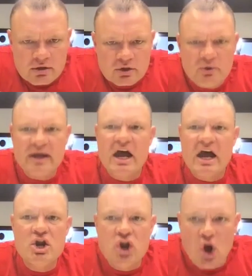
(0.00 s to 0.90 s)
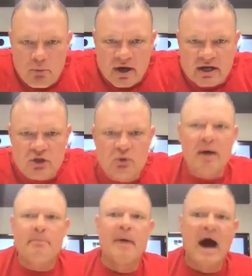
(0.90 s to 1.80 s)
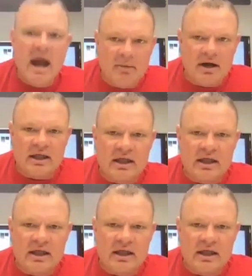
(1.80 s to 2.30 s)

You ain't got no money. You got my money.